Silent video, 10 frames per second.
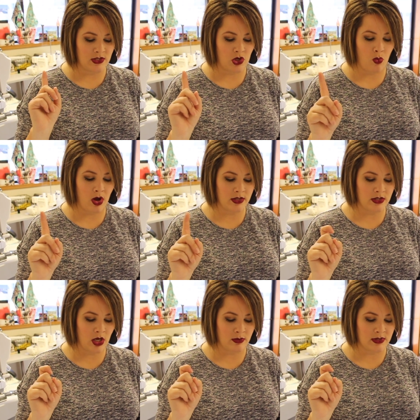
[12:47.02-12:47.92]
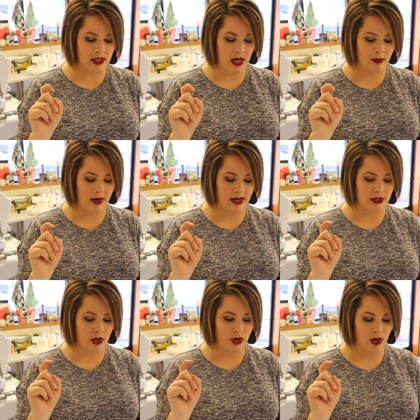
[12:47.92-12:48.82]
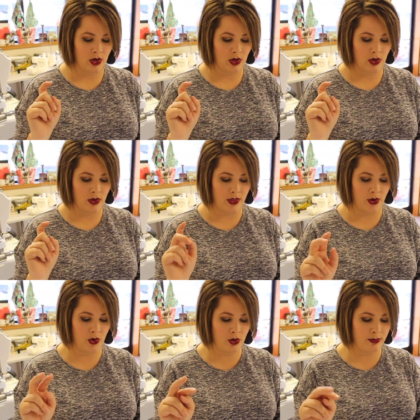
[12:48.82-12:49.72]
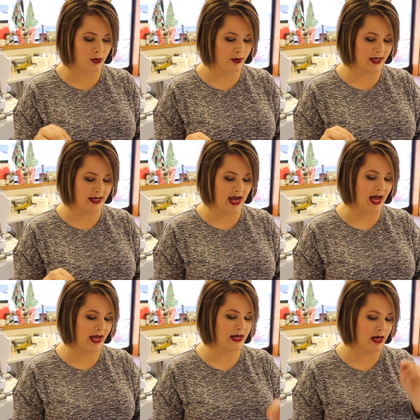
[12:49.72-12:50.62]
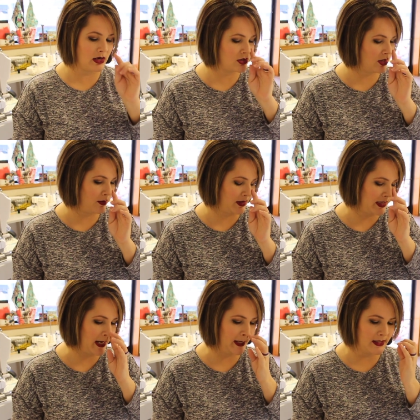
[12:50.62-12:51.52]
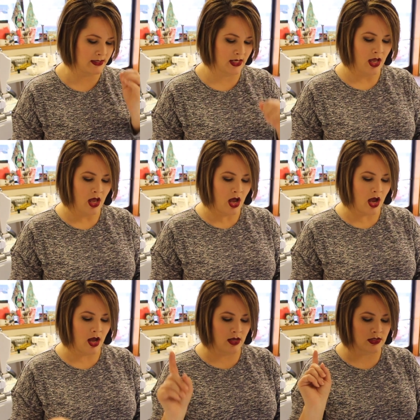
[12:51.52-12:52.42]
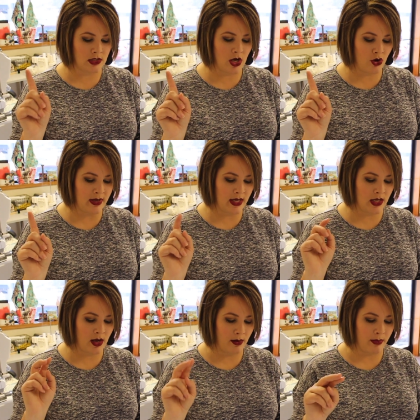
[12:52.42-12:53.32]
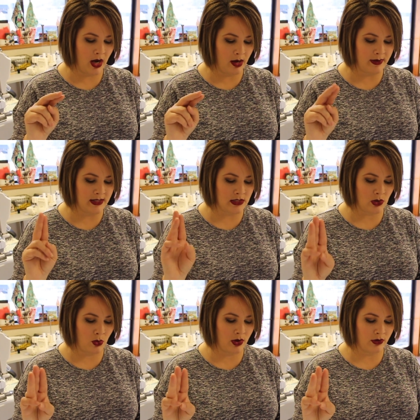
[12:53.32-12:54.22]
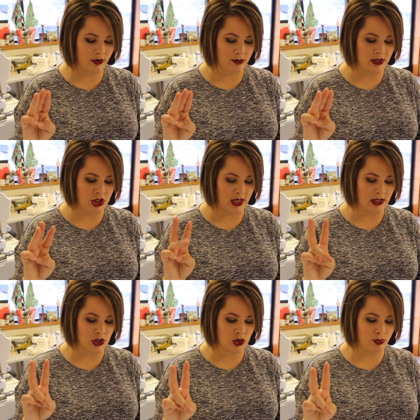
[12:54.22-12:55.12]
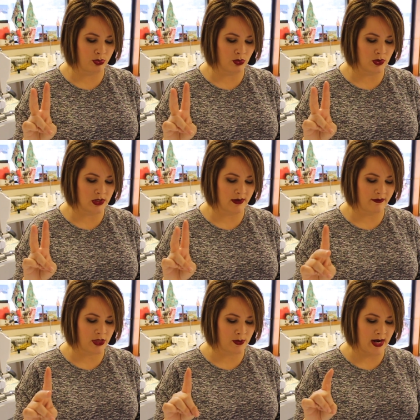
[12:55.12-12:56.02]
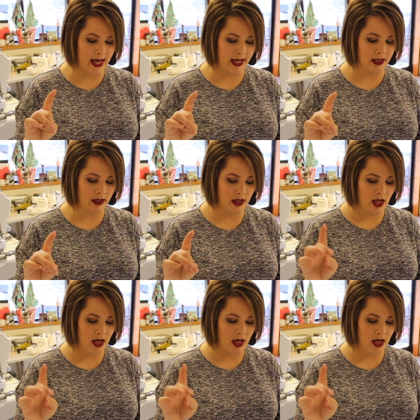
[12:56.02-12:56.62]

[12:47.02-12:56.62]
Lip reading: water soluble stabilizer, the hoop grid guide, and I'll show you what that is. Snowmen, bobbins, oil for the machine, spools of thread.